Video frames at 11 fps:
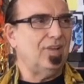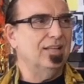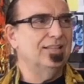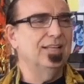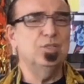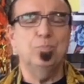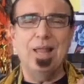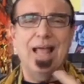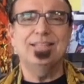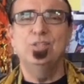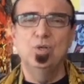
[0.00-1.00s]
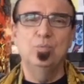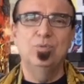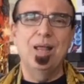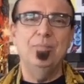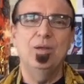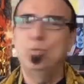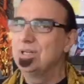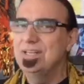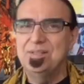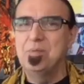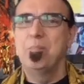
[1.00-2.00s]
This Platinum Grammy Award
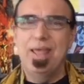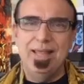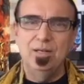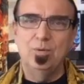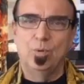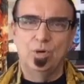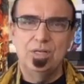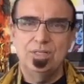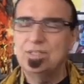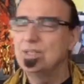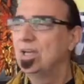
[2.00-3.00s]
is the main award,